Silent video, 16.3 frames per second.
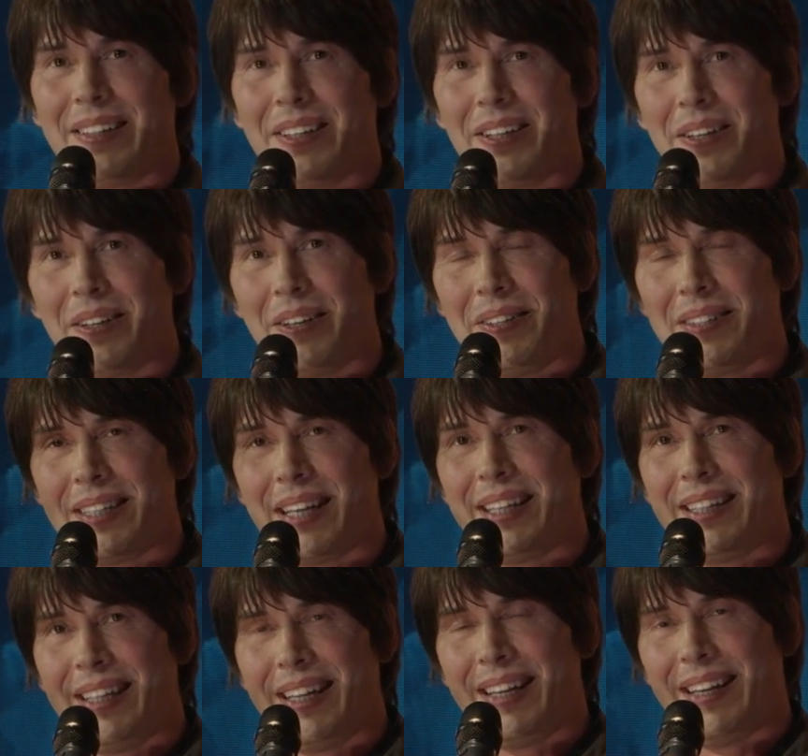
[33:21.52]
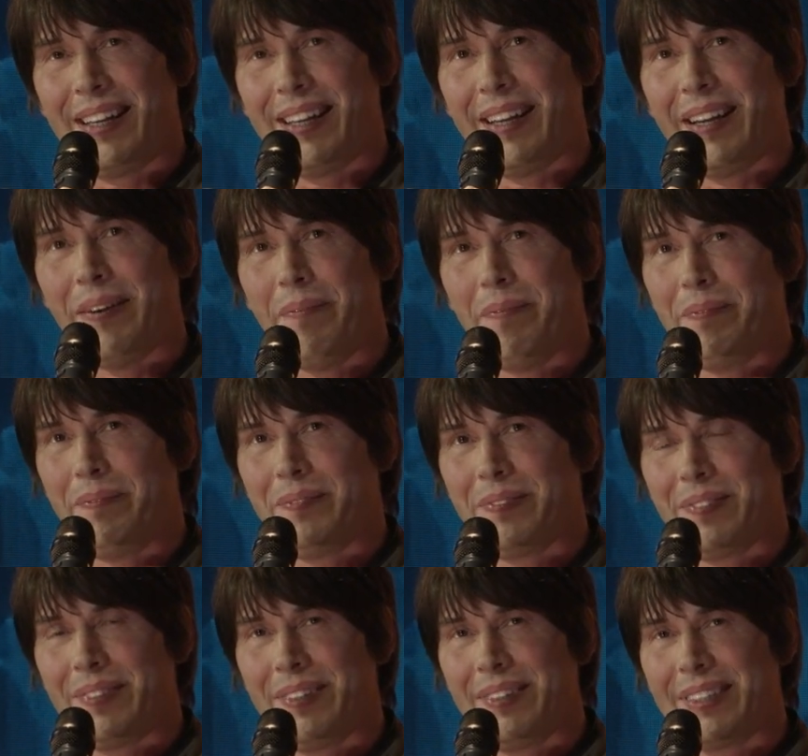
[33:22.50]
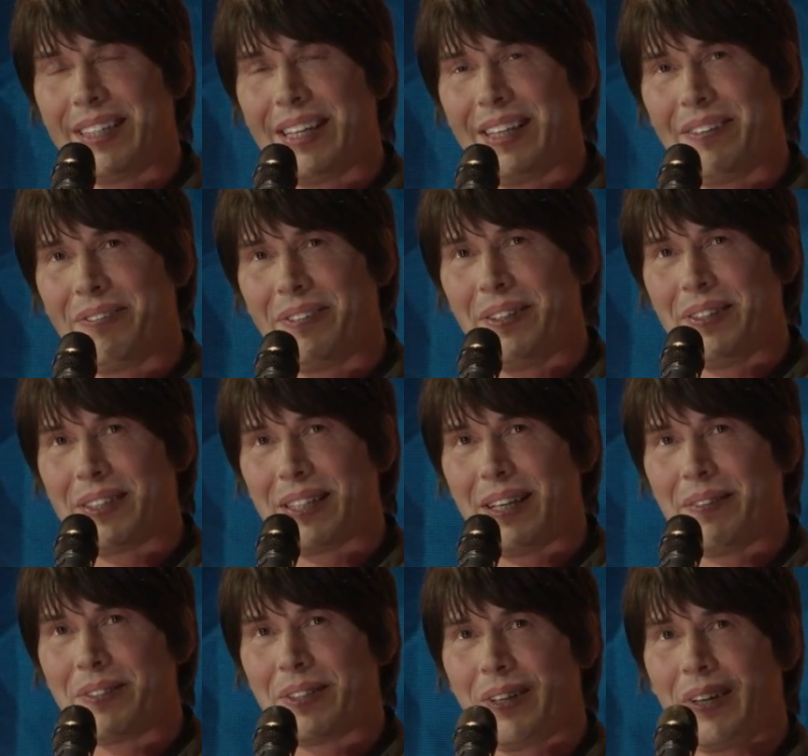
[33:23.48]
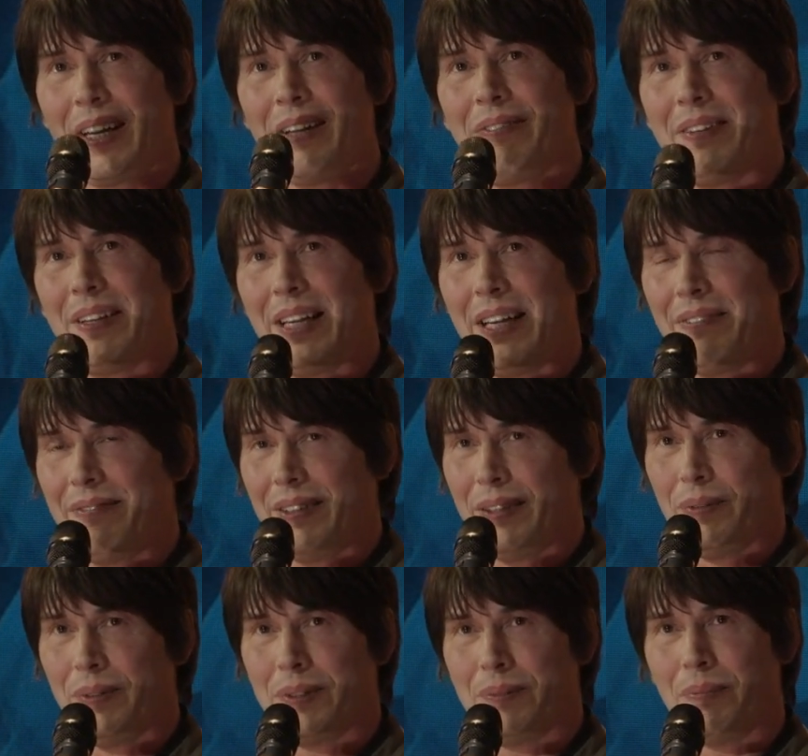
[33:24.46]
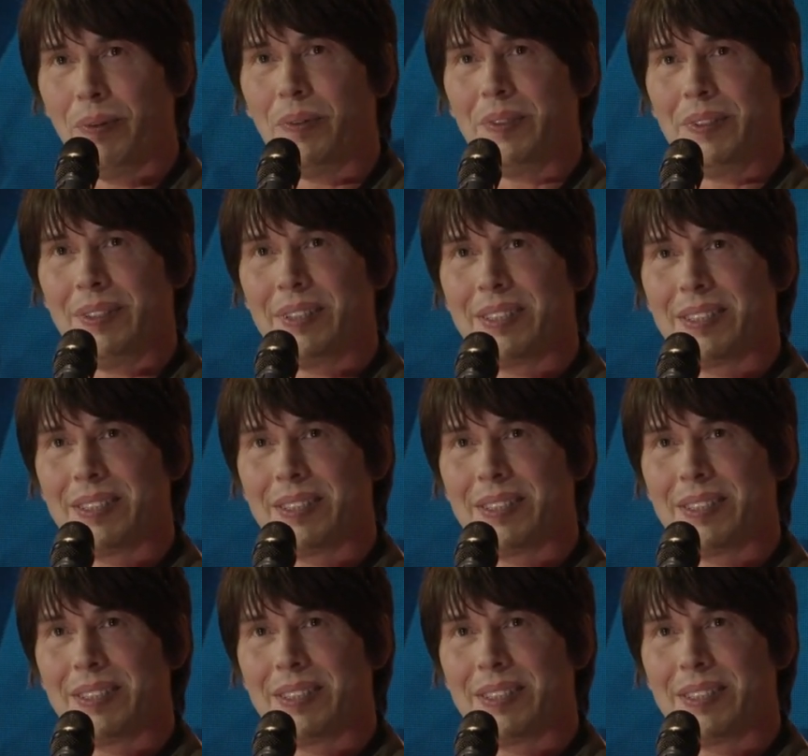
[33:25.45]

You said there, you said it a few times, or if it was born.